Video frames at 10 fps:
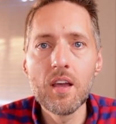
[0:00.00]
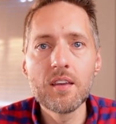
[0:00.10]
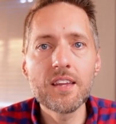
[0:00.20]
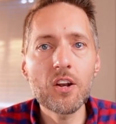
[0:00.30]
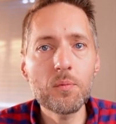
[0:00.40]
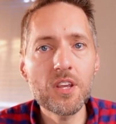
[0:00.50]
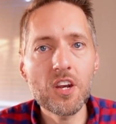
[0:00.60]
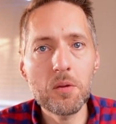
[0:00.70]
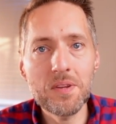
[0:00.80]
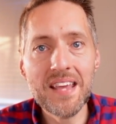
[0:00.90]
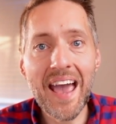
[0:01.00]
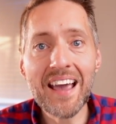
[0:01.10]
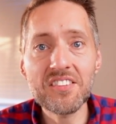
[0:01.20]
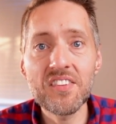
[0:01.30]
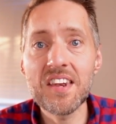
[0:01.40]
not only are you going to be
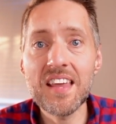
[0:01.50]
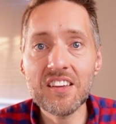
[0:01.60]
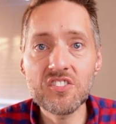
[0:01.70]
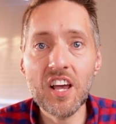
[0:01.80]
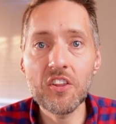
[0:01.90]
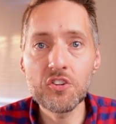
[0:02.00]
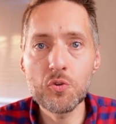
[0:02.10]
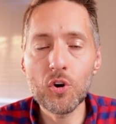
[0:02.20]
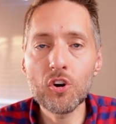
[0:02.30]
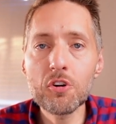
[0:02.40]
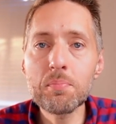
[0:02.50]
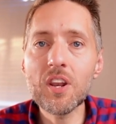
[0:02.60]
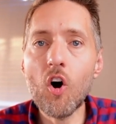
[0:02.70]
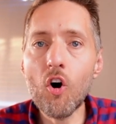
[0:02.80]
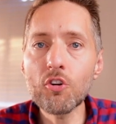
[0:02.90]
taxed on that next dollar you earn, but
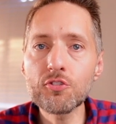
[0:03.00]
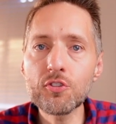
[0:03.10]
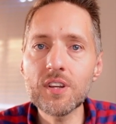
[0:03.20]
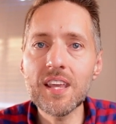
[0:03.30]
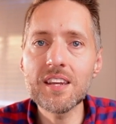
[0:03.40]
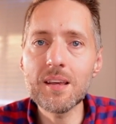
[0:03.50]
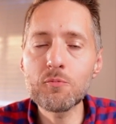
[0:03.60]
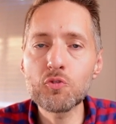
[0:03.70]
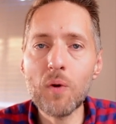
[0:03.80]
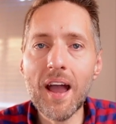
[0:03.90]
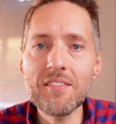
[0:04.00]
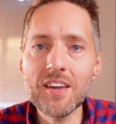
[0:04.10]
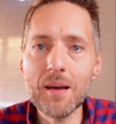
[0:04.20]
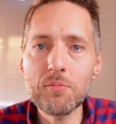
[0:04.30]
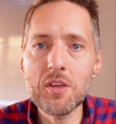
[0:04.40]
it also could end up driving
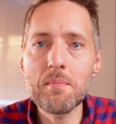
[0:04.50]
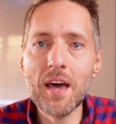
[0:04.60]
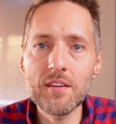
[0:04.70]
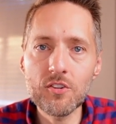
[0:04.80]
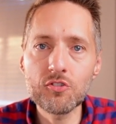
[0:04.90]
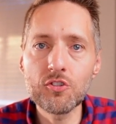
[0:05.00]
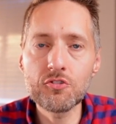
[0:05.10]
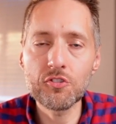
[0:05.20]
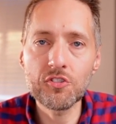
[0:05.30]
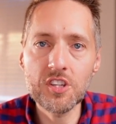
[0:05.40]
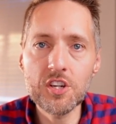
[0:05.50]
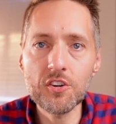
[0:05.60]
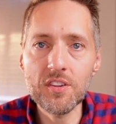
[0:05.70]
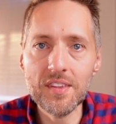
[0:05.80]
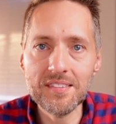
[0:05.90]
up the amount of your Social
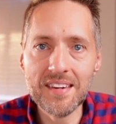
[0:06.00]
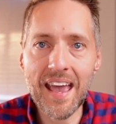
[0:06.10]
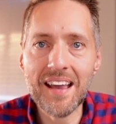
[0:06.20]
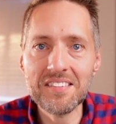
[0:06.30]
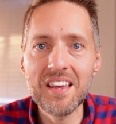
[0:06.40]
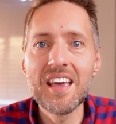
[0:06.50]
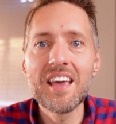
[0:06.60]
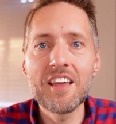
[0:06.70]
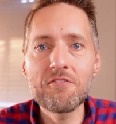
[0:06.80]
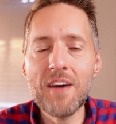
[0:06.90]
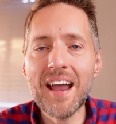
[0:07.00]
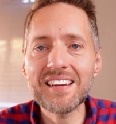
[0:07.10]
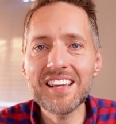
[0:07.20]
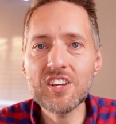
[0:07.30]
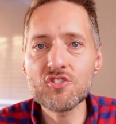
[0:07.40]
Security that's taxed. In fact,
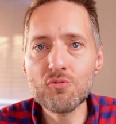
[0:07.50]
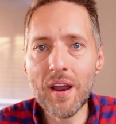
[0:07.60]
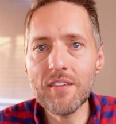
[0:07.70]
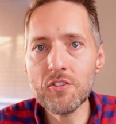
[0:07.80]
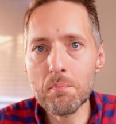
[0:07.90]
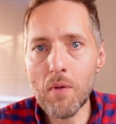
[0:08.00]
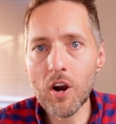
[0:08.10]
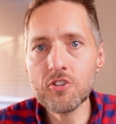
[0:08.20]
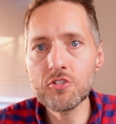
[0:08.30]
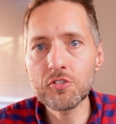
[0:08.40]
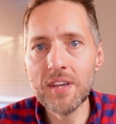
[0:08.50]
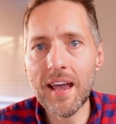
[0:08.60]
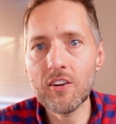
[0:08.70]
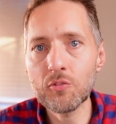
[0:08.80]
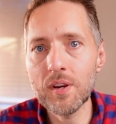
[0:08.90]
it can drive your marginal
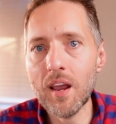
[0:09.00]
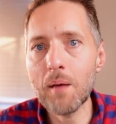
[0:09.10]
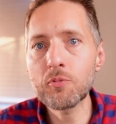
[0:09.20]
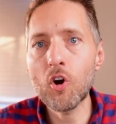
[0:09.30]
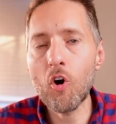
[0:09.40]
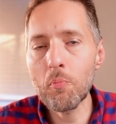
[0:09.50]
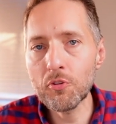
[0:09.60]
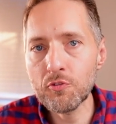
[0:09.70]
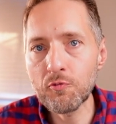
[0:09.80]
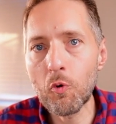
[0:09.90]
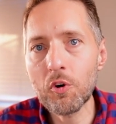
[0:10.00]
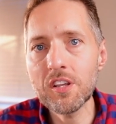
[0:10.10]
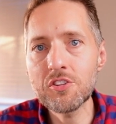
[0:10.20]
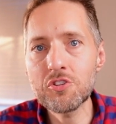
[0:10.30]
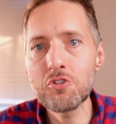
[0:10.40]
tax rate up to almost
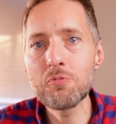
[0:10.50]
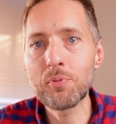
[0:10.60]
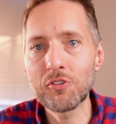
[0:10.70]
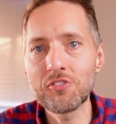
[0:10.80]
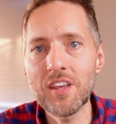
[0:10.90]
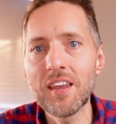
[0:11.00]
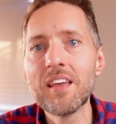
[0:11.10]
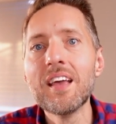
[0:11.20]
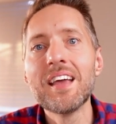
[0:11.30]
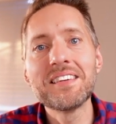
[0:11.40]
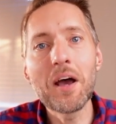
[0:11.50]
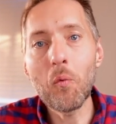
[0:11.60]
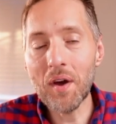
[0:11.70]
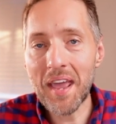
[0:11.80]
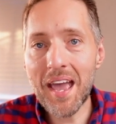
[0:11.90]
42%. Now,
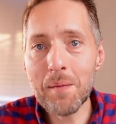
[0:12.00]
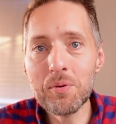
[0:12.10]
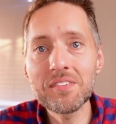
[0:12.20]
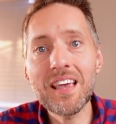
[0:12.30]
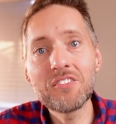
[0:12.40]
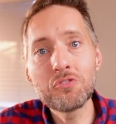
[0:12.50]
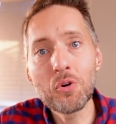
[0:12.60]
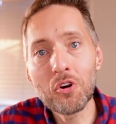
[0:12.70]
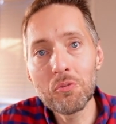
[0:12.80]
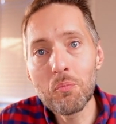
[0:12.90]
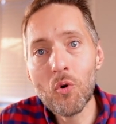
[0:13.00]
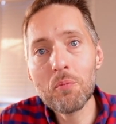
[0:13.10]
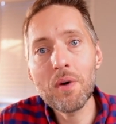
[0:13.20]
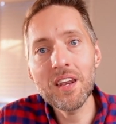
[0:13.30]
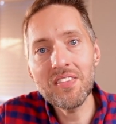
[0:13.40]
what happens as you earn more
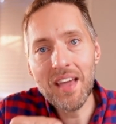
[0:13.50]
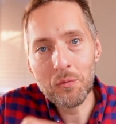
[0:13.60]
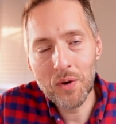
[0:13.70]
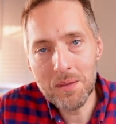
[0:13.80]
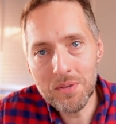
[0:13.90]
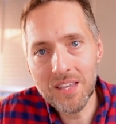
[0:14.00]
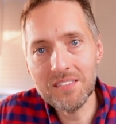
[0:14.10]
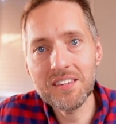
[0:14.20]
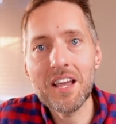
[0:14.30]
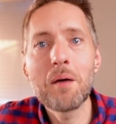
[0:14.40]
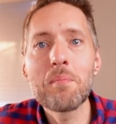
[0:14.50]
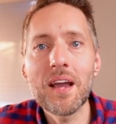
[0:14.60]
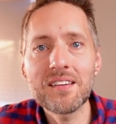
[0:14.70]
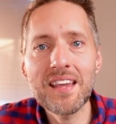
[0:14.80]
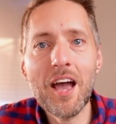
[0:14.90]
money, that rate begins to come
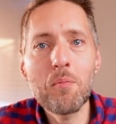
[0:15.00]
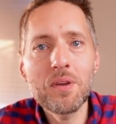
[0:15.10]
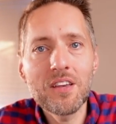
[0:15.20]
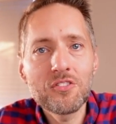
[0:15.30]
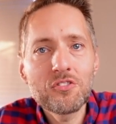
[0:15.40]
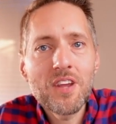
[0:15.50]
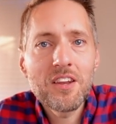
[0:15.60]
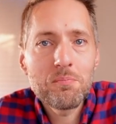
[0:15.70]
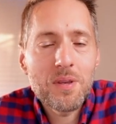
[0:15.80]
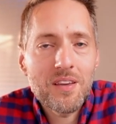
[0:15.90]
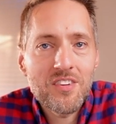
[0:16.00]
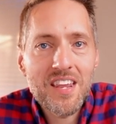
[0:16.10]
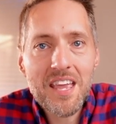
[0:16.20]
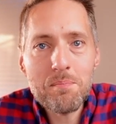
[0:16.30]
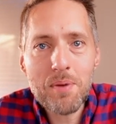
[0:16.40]
back down because there's not as big of an
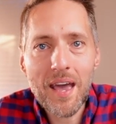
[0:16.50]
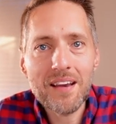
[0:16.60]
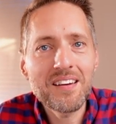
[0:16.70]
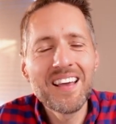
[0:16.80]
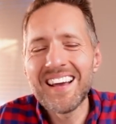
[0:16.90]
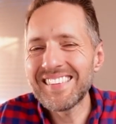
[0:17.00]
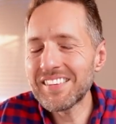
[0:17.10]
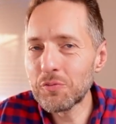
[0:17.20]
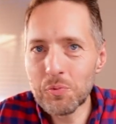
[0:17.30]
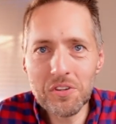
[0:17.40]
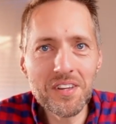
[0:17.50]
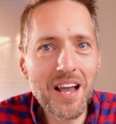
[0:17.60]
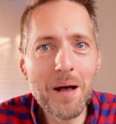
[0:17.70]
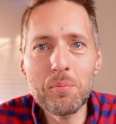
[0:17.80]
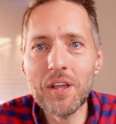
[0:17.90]
impact. That's really
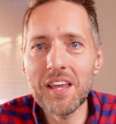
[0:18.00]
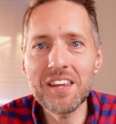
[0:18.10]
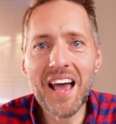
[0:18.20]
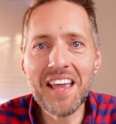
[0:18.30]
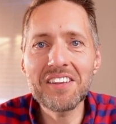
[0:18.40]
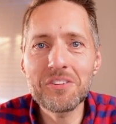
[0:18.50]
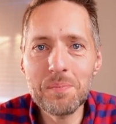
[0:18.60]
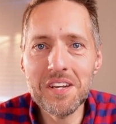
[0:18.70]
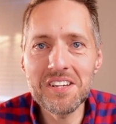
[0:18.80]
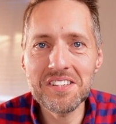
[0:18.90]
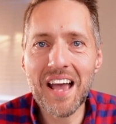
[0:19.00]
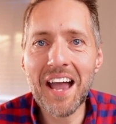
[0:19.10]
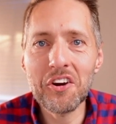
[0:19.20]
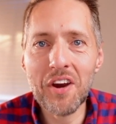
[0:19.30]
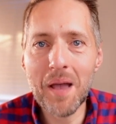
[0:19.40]
complicated. I could spend an
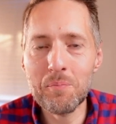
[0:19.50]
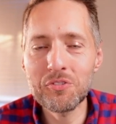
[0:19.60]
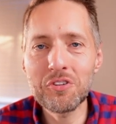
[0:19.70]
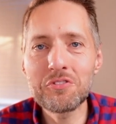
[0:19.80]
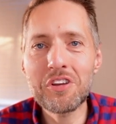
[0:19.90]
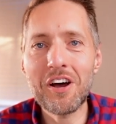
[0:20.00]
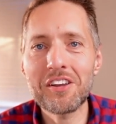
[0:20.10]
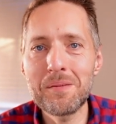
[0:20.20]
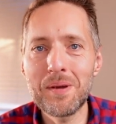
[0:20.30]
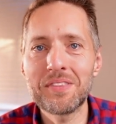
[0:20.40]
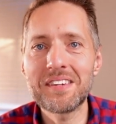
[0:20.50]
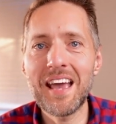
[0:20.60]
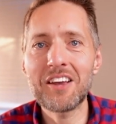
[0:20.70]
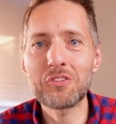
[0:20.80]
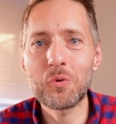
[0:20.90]
entire episode talking about the
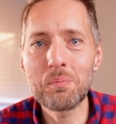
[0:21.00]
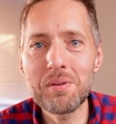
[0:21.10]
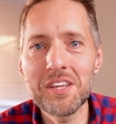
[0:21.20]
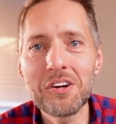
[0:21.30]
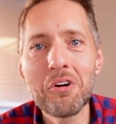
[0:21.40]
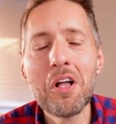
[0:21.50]
Tax Torpedo,